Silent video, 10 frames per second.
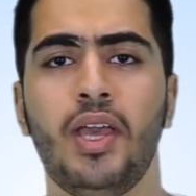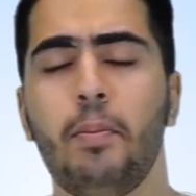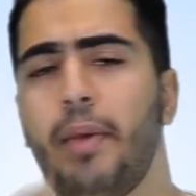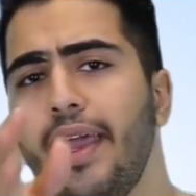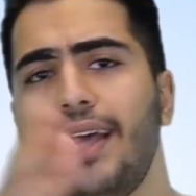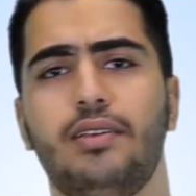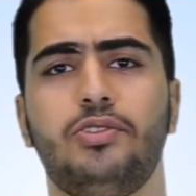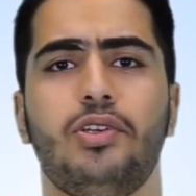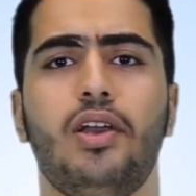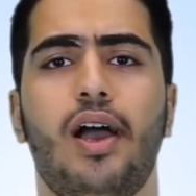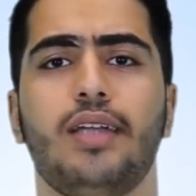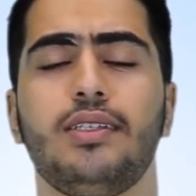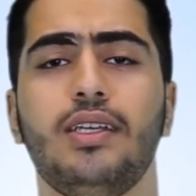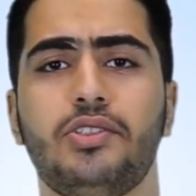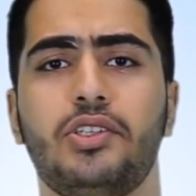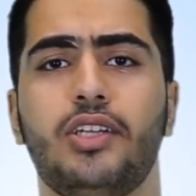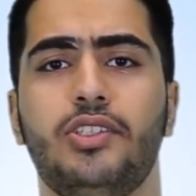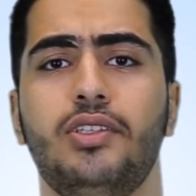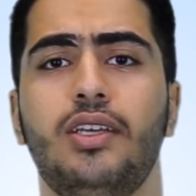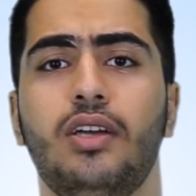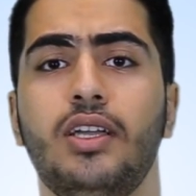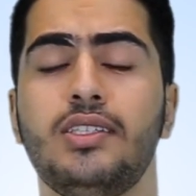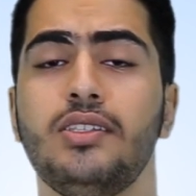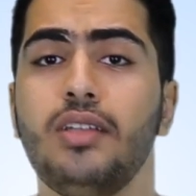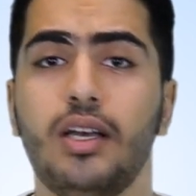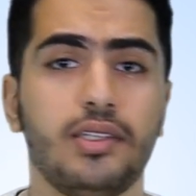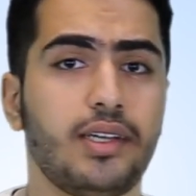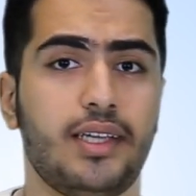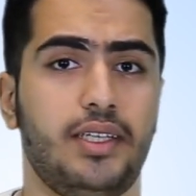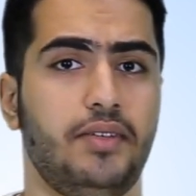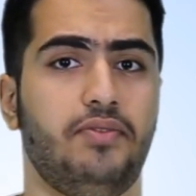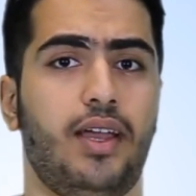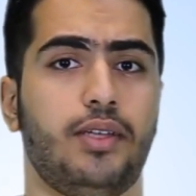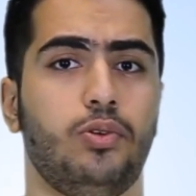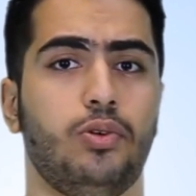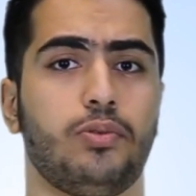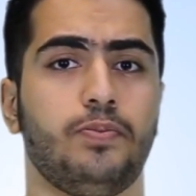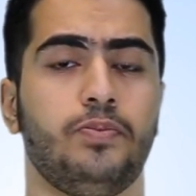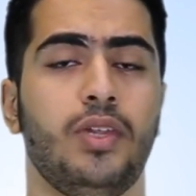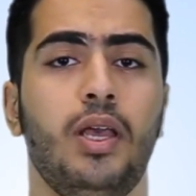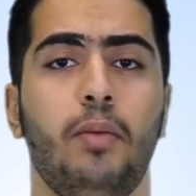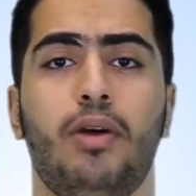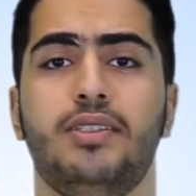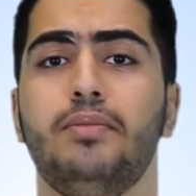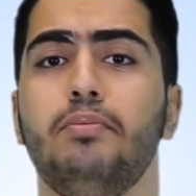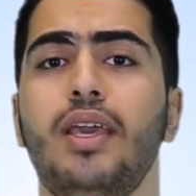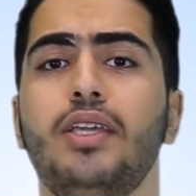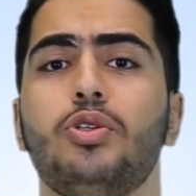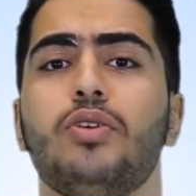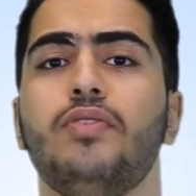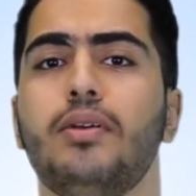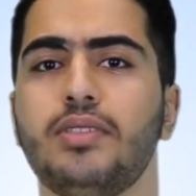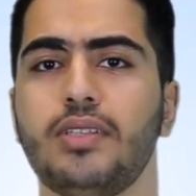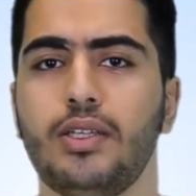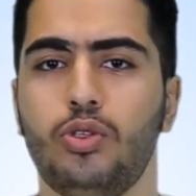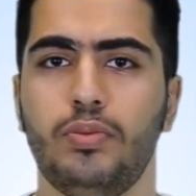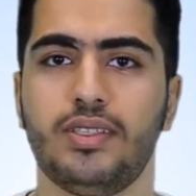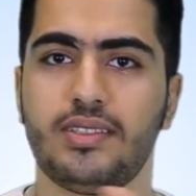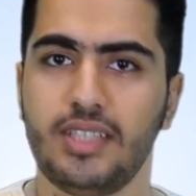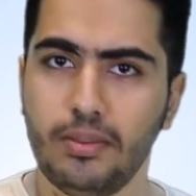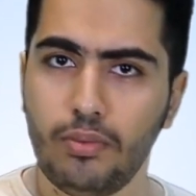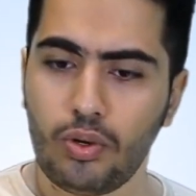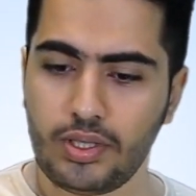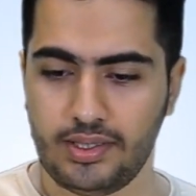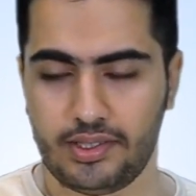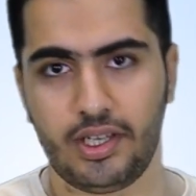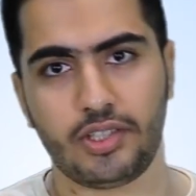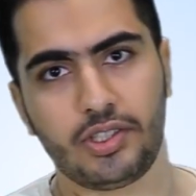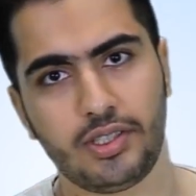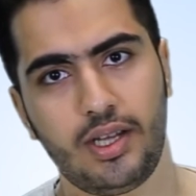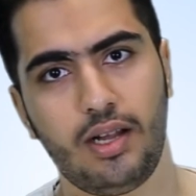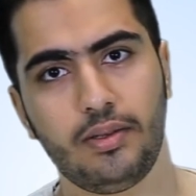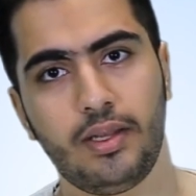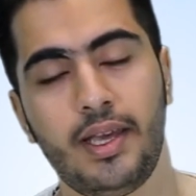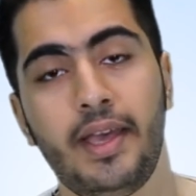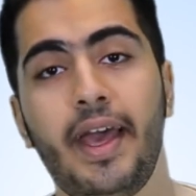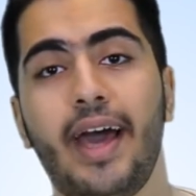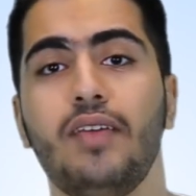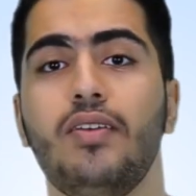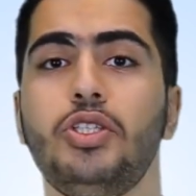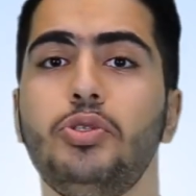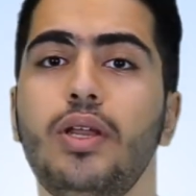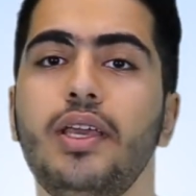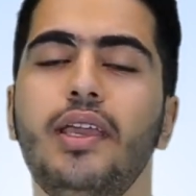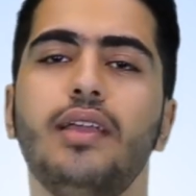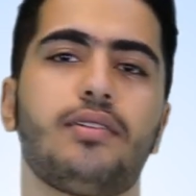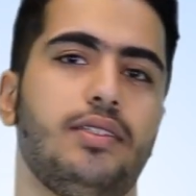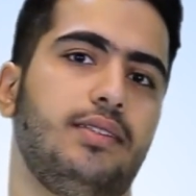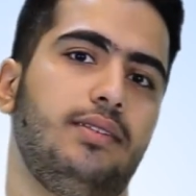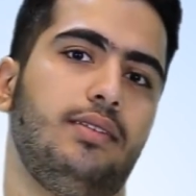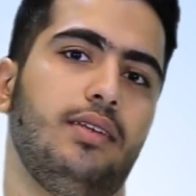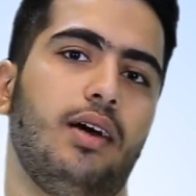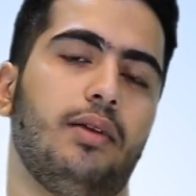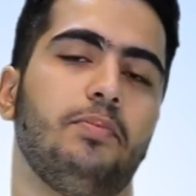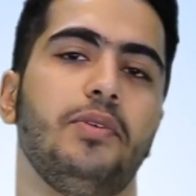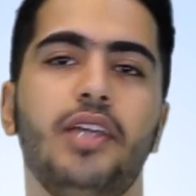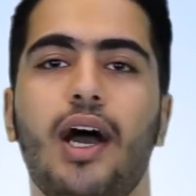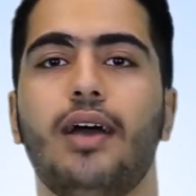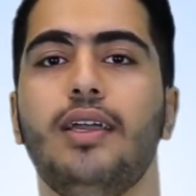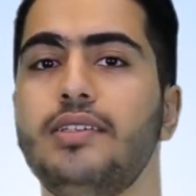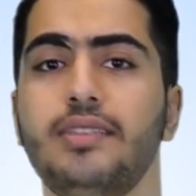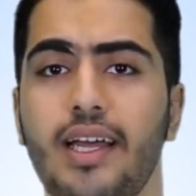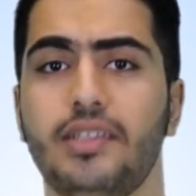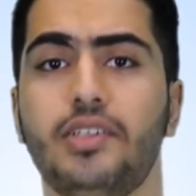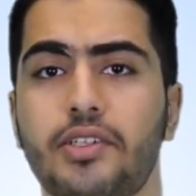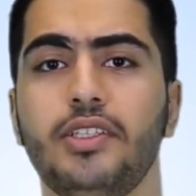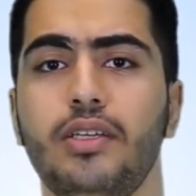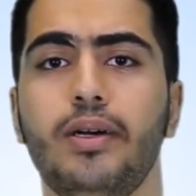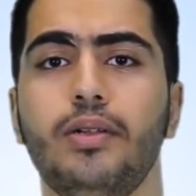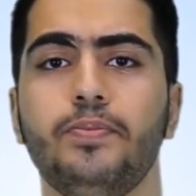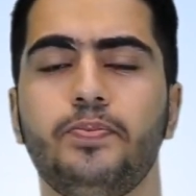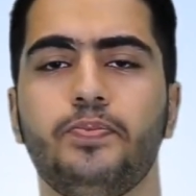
Pay attention guys, structured data is not a ranking factor, but it makes your website to be seen more in search results and eventually increase CTR. Yeah, isn't that incredible?